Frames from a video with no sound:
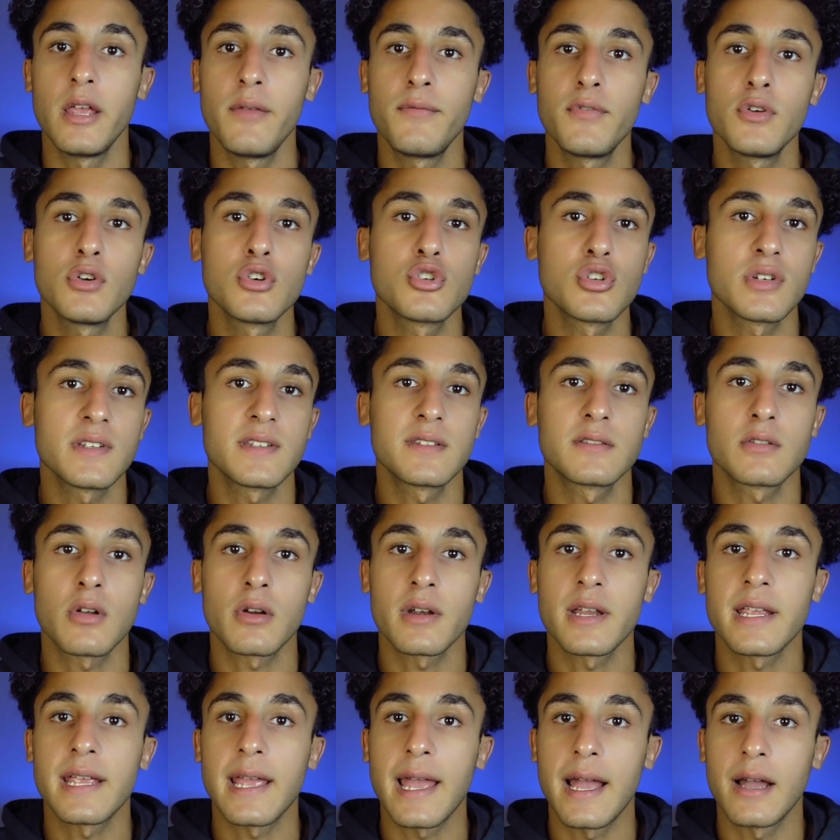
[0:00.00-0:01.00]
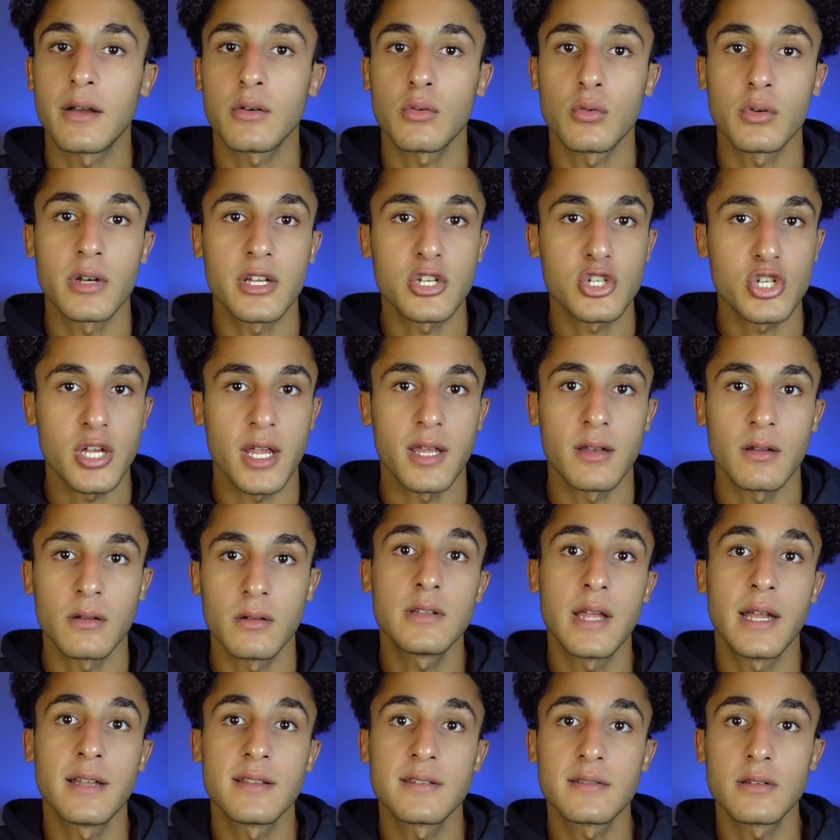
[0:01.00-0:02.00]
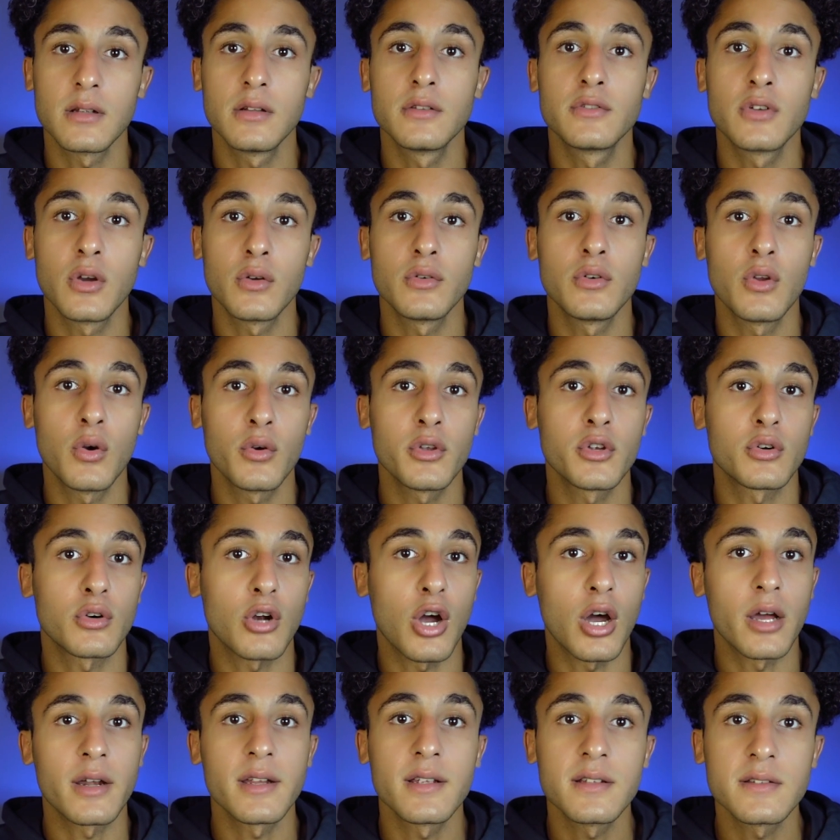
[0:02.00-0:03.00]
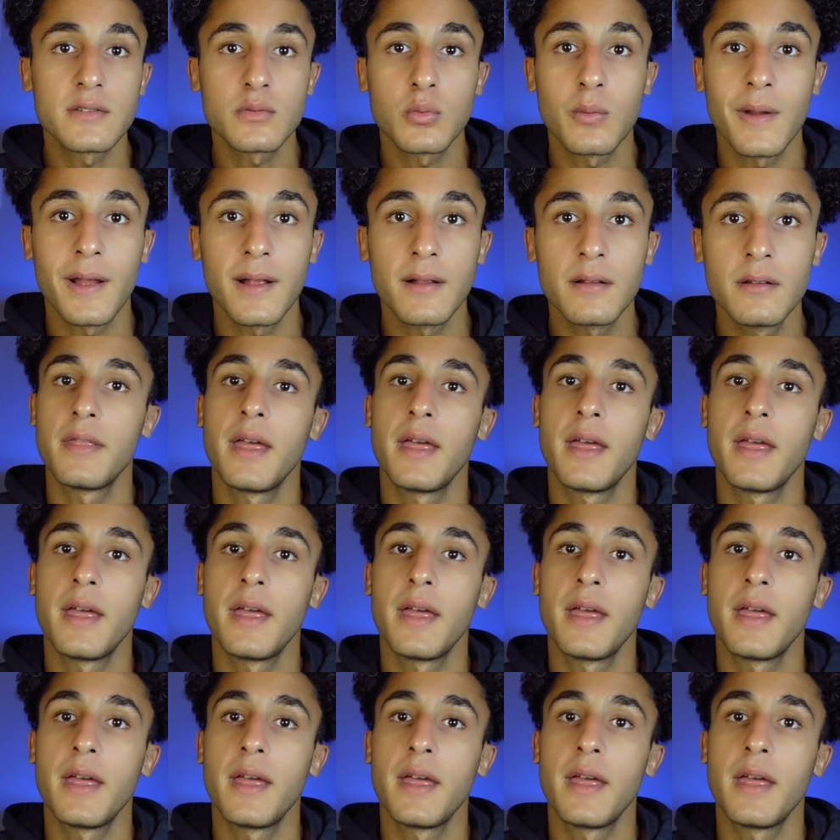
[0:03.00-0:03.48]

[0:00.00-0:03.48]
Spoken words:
If you're just starting out on a channel and still don't know your audience well,